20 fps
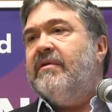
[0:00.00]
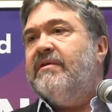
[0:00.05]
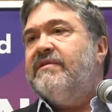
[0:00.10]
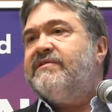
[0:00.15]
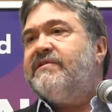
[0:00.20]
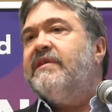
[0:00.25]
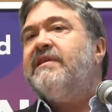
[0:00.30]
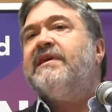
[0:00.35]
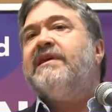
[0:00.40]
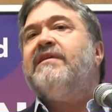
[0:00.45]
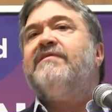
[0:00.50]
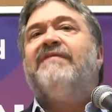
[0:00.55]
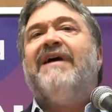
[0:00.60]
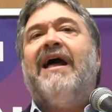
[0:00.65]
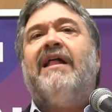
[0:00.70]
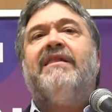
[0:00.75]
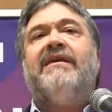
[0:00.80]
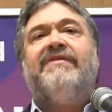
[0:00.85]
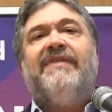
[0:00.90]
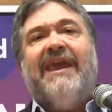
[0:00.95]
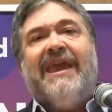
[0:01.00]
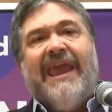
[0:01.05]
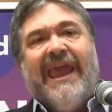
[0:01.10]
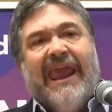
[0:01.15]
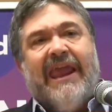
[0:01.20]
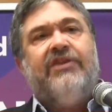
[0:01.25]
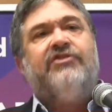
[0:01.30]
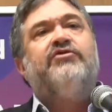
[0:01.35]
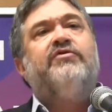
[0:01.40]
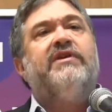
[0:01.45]
Silicon Valley, they
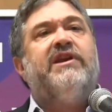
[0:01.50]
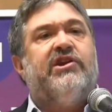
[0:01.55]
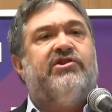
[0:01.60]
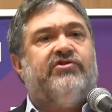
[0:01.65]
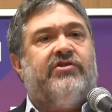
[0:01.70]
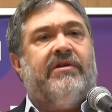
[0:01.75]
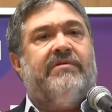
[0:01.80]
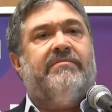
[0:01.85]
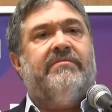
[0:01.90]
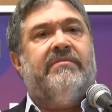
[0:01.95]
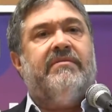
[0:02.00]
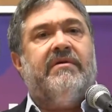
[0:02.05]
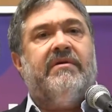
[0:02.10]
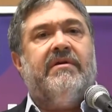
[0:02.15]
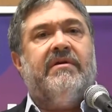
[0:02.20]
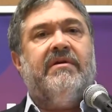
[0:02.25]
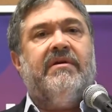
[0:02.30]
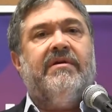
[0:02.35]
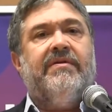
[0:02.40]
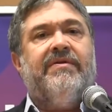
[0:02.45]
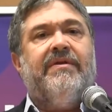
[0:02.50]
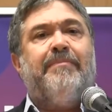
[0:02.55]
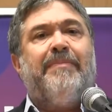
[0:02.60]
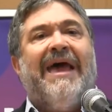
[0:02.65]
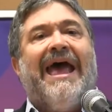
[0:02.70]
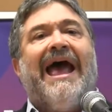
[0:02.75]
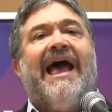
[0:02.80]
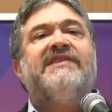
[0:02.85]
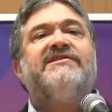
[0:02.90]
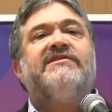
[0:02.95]
hate tradition. The
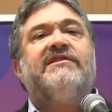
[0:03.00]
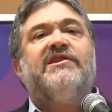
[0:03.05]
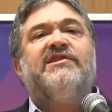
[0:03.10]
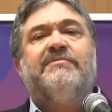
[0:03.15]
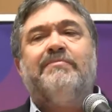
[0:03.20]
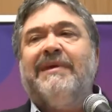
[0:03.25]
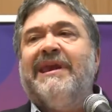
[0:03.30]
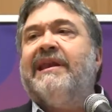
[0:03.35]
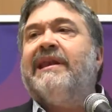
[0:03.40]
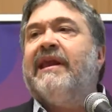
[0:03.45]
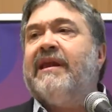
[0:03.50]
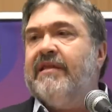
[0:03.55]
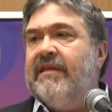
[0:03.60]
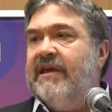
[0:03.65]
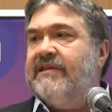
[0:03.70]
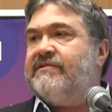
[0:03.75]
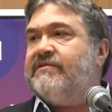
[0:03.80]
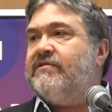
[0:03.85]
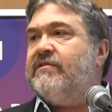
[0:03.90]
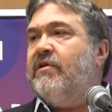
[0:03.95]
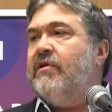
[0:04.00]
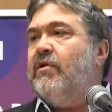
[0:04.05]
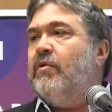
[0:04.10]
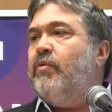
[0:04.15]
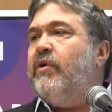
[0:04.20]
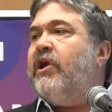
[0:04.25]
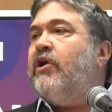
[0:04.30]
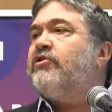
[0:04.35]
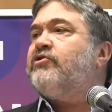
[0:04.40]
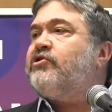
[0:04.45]
past is meaningless.
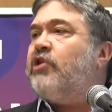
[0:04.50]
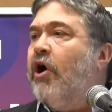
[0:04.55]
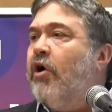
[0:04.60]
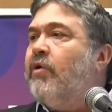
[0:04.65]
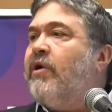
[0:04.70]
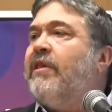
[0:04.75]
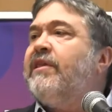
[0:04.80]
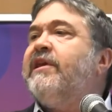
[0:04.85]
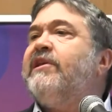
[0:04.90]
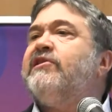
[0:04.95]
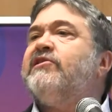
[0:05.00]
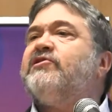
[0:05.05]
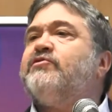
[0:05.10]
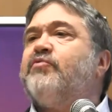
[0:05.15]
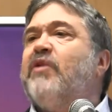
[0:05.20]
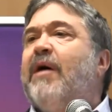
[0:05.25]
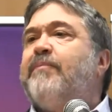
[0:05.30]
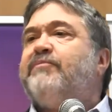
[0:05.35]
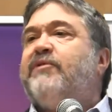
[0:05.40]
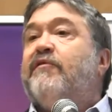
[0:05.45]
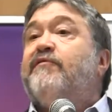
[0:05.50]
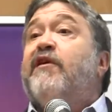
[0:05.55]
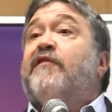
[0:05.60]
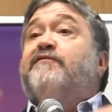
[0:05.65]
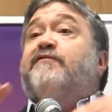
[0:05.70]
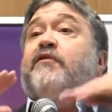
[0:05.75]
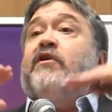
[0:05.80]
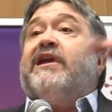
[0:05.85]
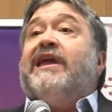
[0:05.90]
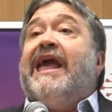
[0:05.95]
We are totally
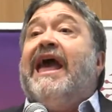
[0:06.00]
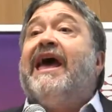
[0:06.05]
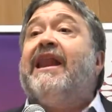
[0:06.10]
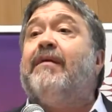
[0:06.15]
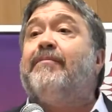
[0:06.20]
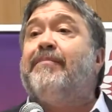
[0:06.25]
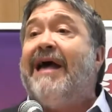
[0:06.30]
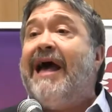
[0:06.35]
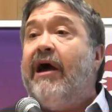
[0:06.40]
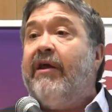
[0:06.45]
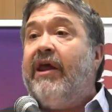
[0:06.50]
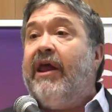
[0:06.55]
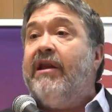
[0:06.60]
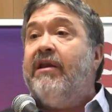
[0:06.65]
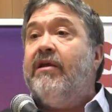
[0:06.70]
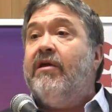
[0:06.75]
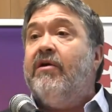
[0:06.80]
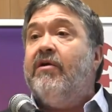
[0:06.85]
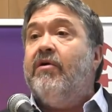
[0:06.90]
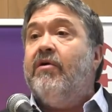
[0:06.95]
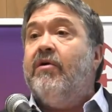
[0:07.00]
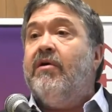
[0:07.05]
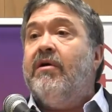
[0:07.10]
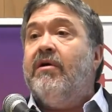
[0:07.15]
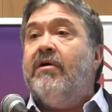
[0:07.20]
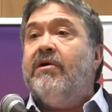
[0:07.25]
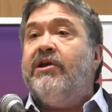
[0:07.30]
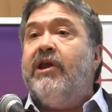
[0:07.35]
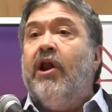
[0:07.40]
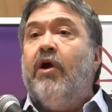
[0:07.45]
disruptive. Forget about it.
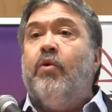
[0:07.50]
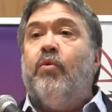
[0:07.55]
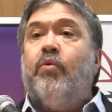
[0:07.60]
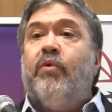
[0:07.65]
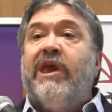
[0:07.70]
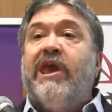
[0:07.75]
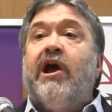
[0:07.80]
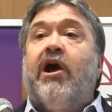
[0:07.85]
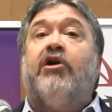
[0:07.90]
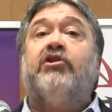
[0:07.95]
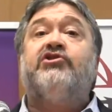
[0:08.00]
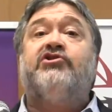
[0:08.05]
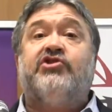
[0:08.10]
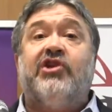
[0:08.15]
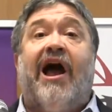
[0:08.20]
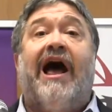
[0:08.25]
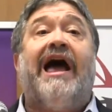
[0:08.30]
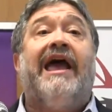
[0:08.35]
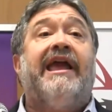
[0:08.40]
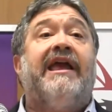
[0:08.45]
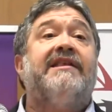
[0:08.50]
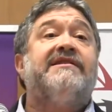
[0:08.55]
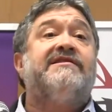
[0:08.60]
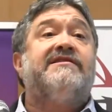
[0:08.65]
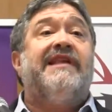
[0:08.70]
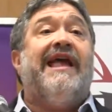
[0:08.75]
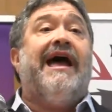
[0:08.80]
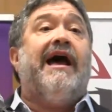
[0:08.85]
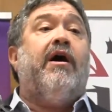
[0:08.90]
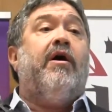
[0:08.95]
You know, we are
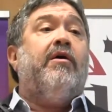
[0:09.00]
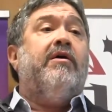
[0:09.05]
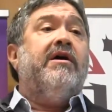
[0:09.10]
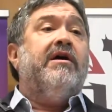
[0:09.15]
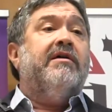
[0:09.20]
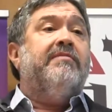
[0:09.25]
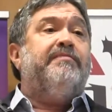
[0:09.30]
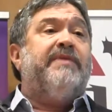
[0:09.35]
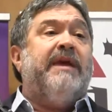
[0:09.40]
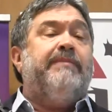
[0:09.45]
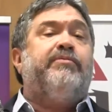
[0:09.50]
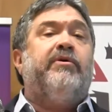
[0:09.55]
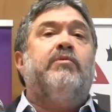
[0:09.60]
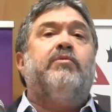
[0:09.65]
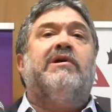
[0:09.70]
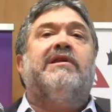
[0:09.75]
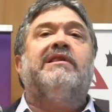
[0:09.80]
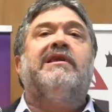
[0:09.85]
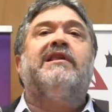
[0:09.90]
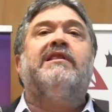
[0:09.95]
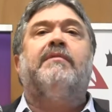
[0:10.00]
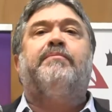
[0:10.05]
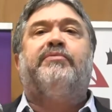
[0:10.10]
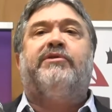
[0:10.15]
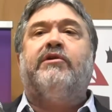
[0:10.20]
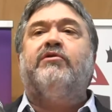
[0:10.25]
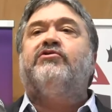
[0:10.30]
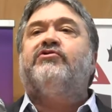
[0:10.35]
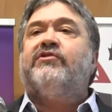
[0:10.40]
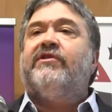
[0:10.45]
giants now. People were
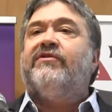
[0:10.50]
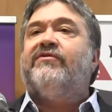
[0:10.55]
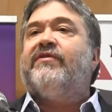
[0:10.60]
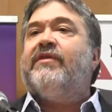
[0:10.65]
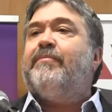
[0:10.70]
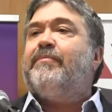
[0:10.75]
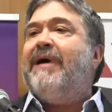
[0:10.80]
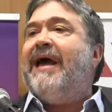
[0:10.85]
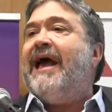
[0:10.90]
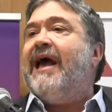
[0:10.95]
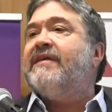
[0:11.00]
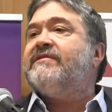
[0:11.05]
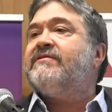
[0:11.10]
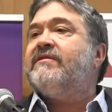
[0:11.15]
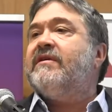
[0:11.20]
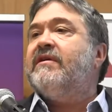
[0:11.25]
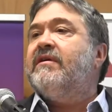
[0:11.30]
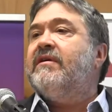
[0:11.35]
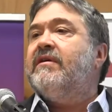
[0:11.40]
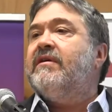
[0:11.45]
Lilliputians in the past.